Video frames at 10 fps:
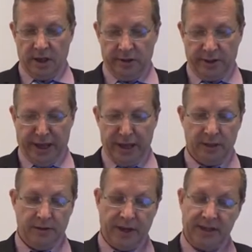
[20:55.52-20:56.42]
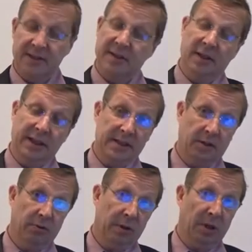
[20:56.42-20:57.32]
Okay, that's the lease
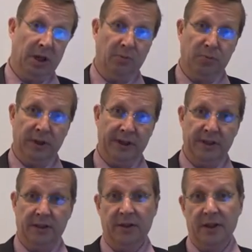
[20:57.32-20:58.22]
agreement completed.